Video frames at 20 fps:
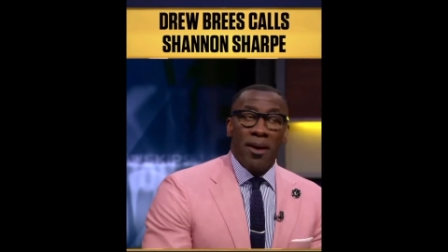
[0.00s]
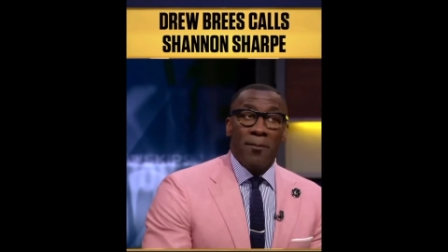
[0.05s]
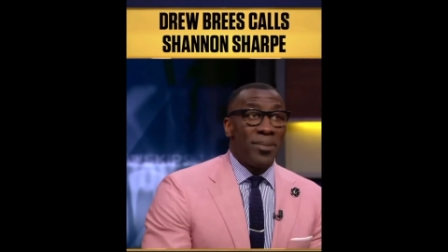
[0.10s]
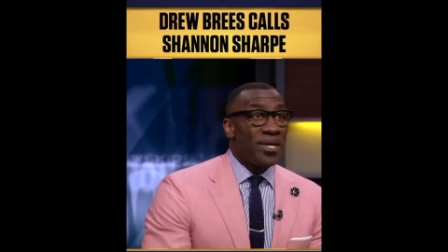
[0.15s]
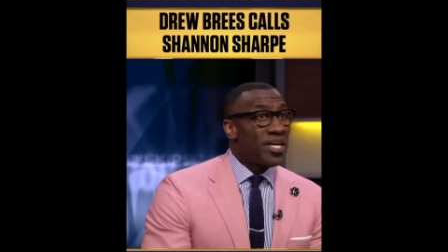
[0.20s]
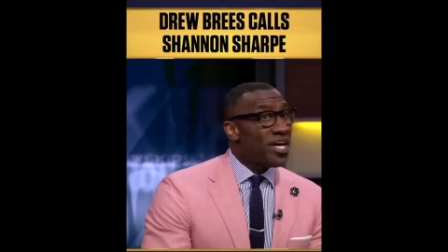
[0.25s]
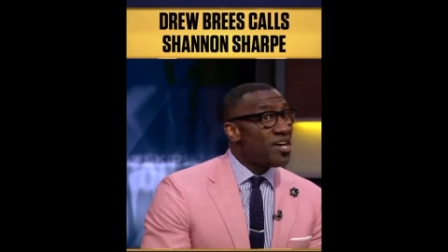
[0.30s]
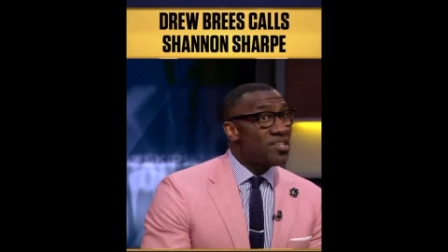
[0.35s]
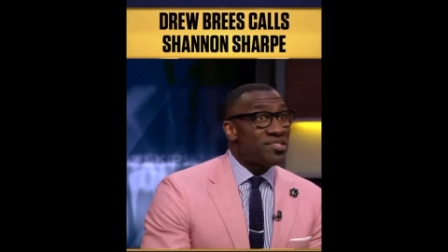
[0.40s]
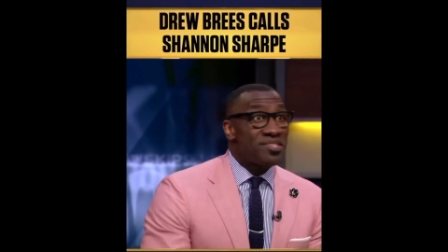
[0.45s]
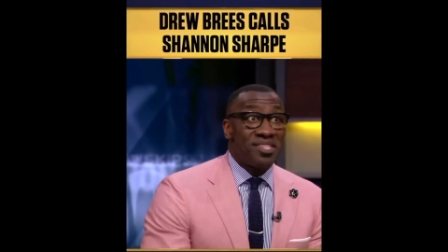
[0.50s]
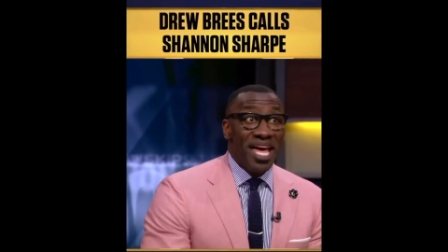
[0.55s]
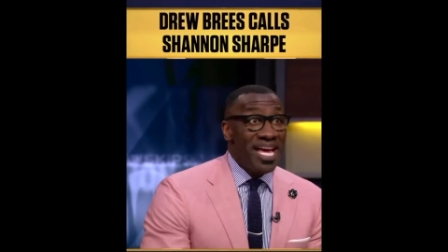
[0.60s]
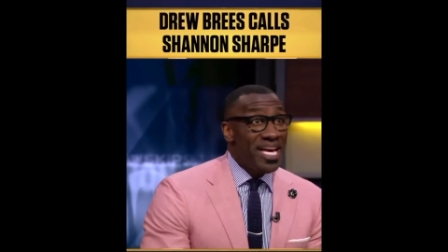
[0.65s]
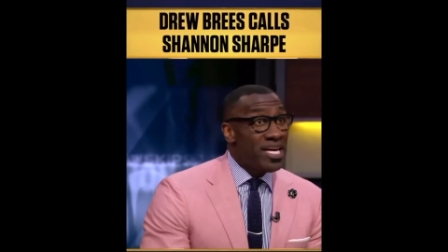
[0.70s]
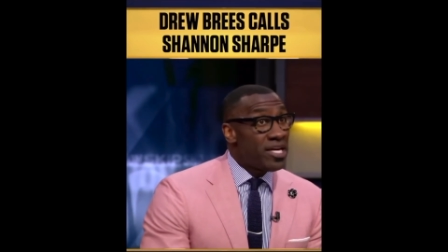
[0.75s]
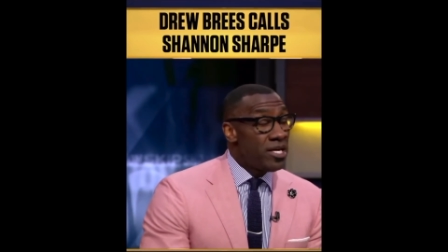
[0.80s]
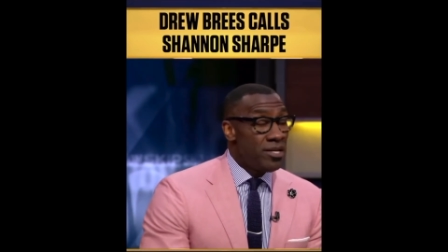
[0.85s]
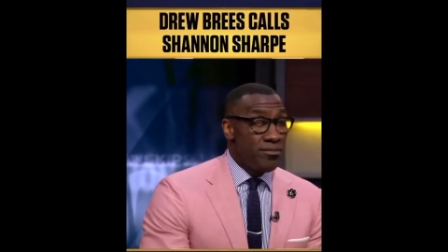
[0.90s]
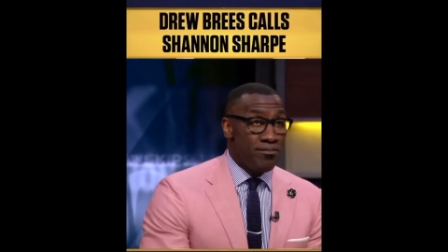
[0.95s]
Because they
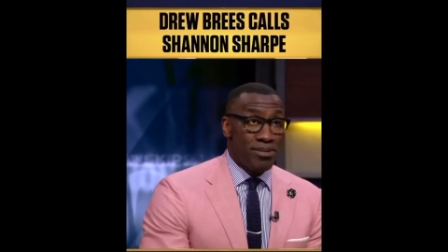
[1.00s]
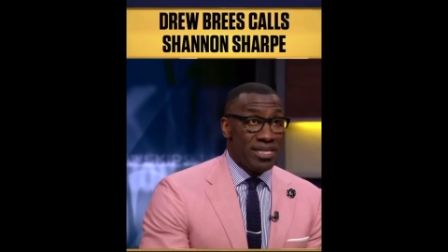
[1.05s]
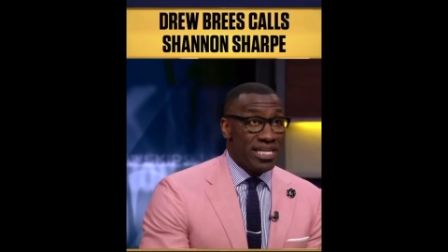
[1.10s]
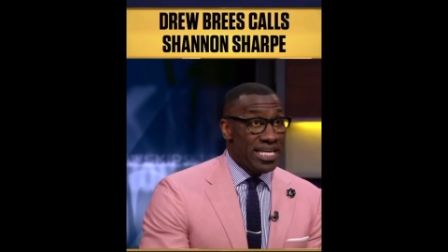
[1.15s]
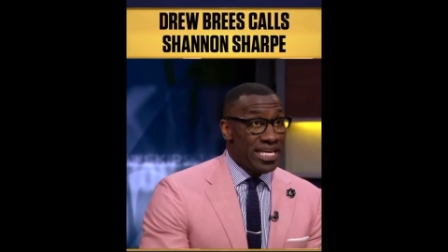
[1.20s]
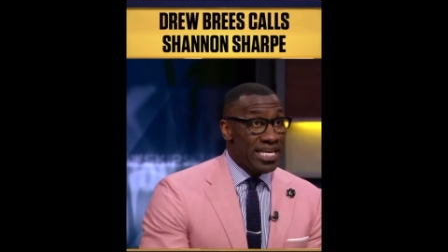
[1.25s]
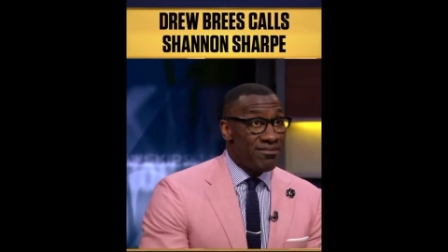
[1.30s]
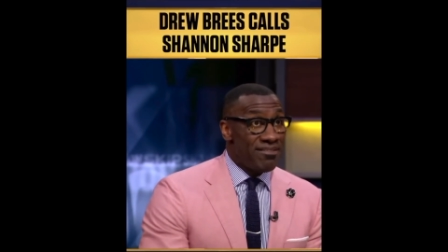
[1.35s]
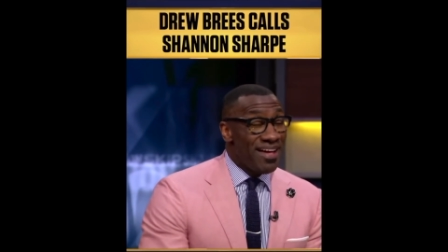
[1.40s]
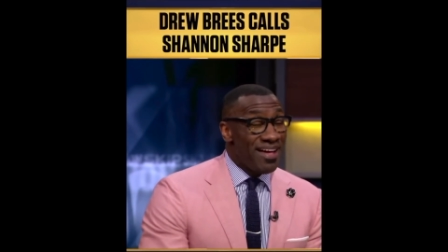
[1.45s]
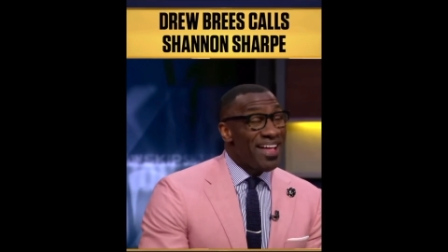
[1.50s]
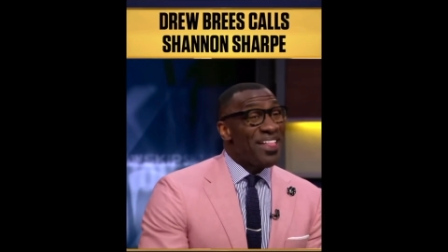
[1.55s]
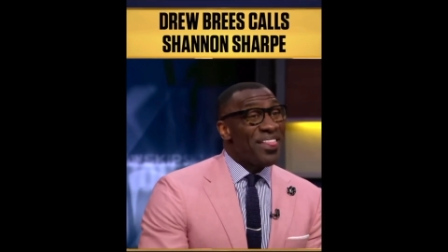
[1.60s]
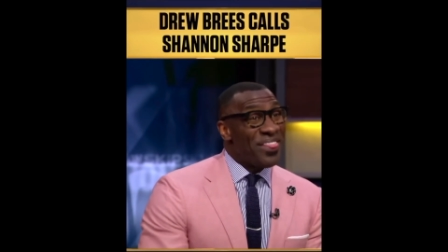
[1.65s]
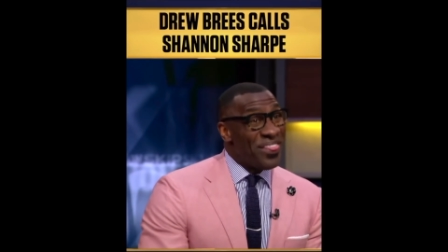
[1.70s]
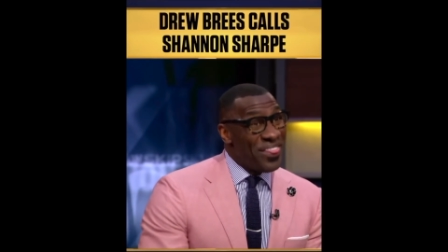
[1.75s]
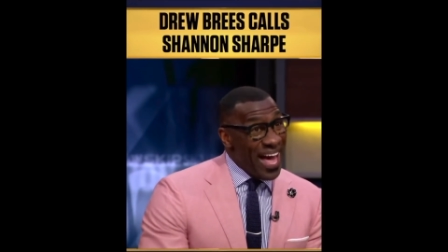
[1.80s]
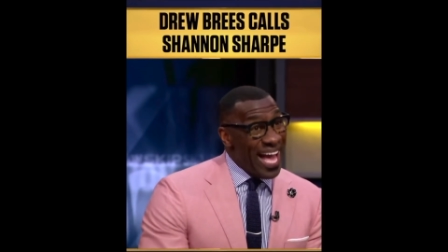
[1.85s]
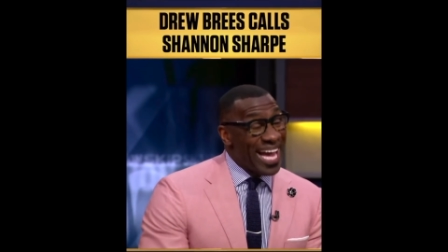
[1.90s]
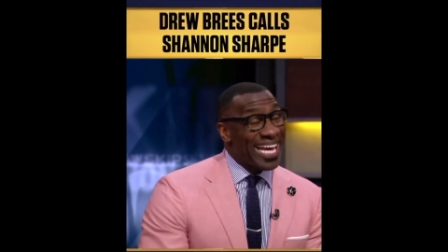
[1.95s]
couldn't believe
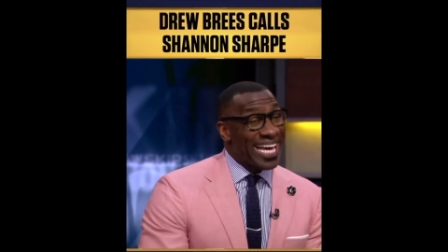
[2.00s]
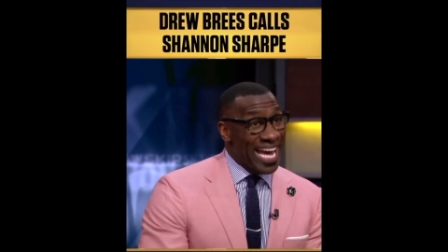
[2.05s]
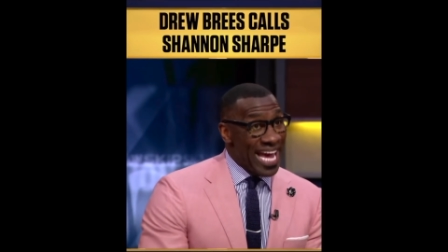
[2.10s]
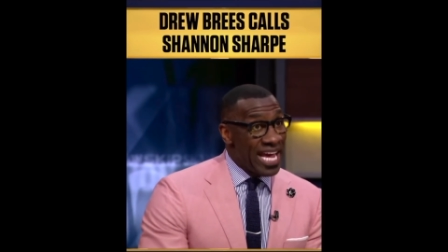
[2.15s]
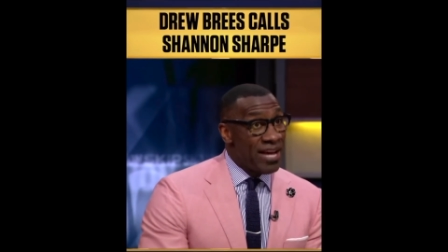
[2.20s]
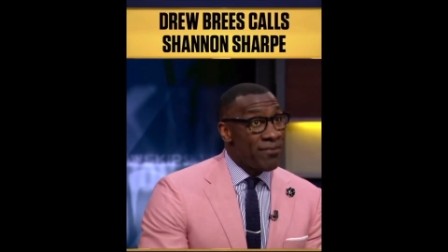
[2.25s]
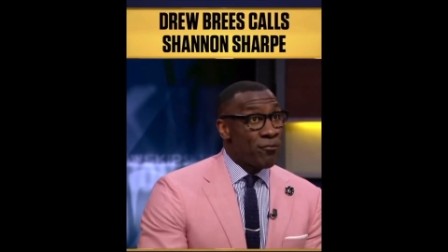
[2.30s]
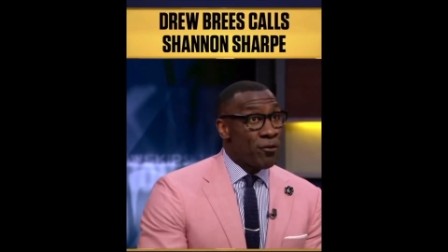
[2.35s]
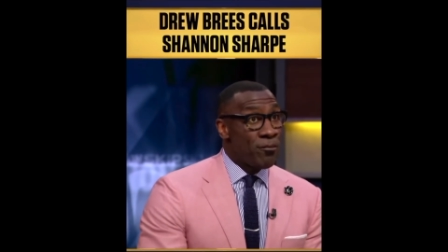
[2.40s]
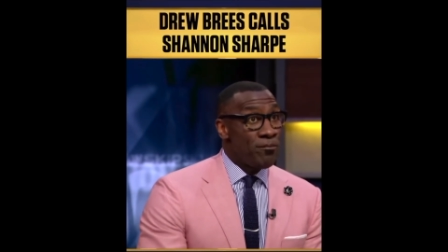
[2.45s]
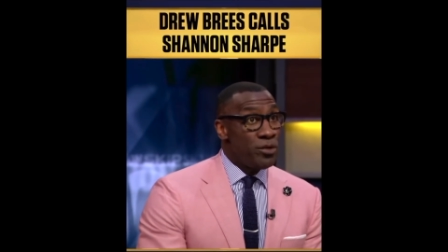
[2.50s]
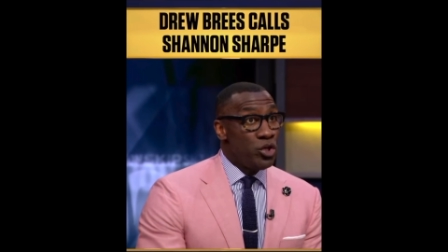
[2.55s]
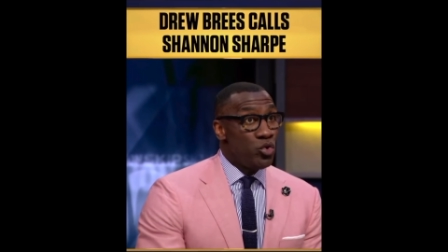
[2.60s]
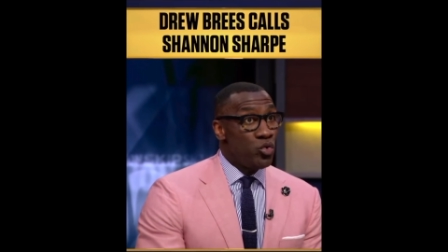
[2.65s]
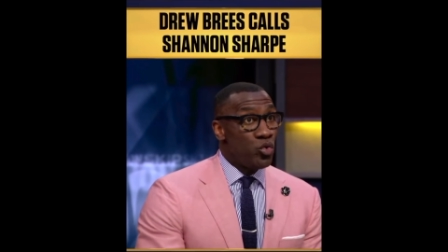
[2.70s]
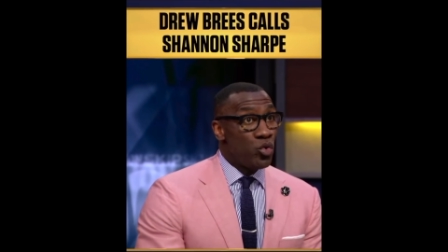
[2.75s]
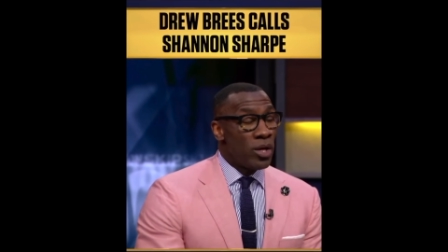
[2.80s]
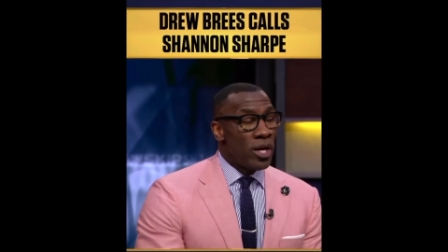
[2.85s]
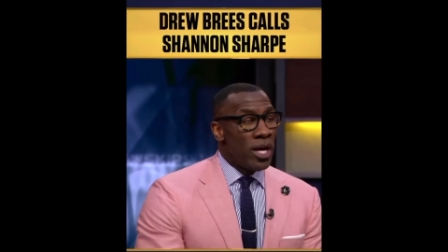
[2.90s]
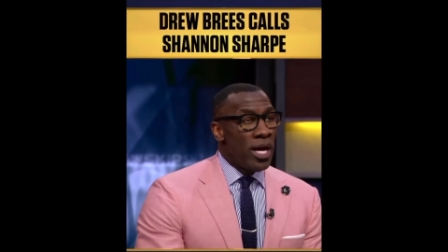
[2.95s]
that came from you.